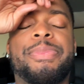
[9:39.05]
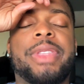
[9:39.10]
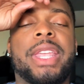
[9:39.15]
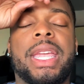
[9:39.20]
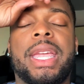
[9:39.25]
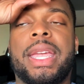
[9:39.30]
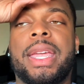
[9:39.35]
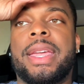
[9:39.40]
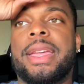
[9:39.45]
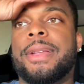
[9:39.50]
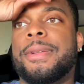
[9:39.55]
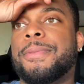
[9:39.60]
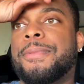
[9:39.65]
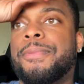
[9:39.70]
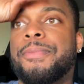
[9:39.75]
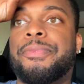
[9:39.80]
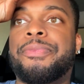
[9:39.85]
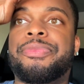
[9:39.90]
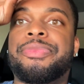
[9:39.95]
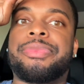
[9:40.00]
And
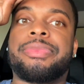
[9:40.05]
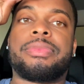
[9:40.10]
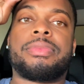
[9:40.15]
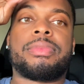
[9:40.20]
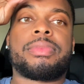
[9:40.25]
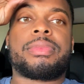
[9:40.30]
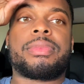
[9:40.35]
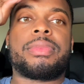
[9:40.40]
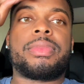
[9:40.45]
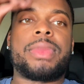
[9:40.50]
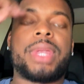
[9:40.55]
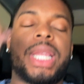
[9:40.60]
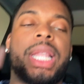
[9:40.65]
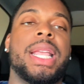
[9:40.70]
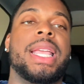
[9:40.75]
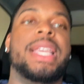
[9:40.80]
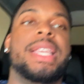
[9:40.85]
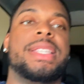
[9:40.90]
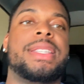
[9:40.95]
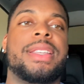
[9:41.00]

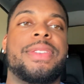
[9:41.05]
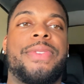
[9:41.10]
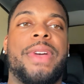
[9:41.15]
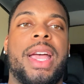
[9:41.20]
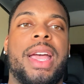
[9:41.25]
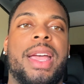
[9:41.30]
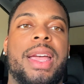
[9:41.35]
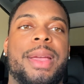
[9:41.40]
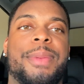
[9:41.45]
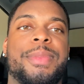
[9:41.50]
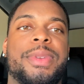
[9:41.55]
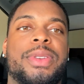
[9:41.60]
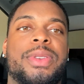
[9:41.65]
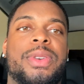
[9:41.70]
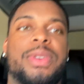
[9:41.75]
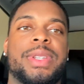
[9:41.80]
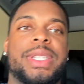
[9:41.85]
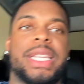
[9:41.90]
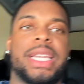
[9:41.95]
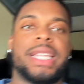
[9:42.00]
it's a vibe, you know what
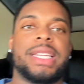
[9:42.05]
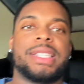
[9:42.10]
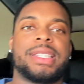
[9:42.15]
I'm saying?